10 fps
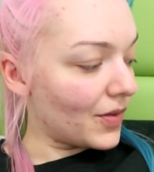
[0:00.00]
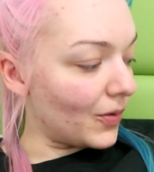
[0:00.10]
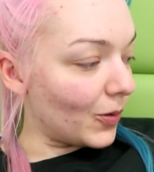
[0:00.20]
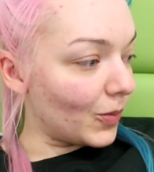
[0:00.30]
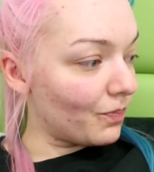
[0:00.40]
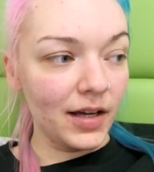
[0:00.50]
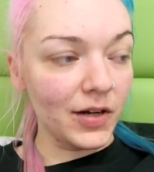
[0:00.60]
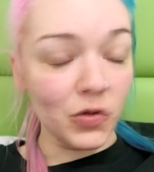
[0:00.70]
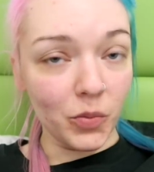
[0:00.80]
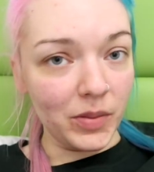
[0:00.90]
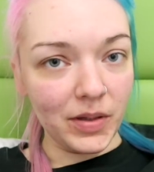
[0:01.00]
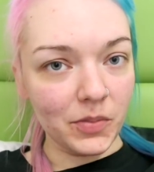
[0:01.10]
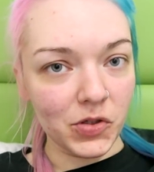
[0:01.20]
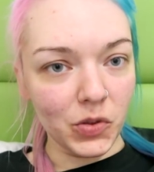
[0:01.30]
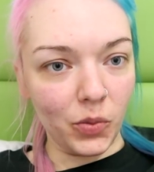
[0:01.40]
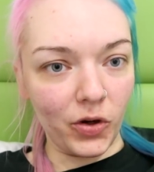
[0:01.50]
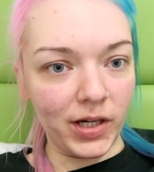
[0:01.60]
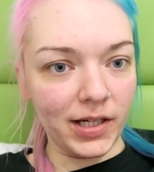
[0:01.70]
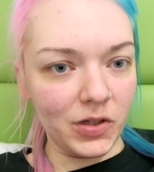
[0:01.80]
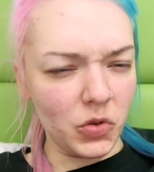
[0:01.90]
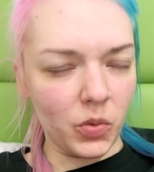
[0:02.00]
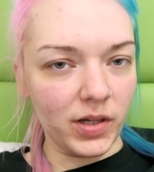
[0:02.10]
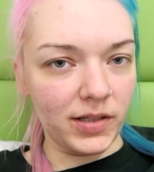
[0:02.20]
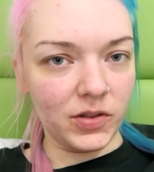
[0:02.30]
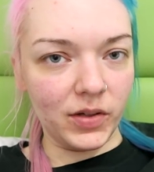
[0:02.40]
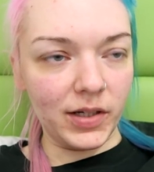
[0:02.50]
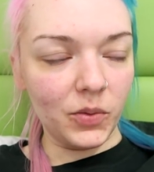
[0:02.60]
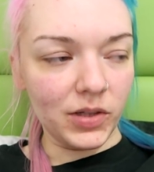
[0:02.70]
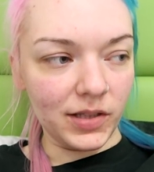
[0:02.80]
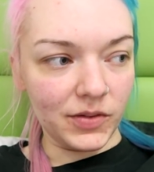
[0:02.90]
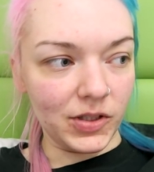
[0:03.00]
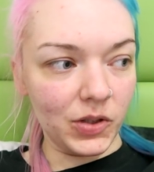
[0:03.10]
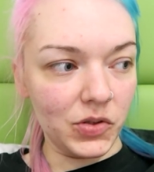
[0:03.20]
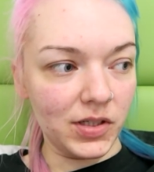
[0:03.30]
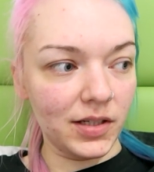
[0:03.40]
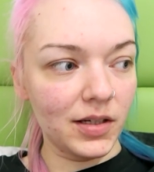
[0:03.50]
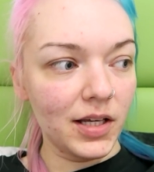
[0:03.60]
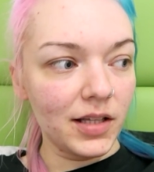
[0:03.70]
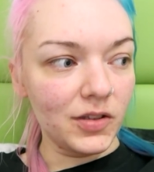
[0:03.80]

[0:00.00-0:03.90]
So, I don't know, maybe I'm just a worry and I don't want to insult anyone that lives in London.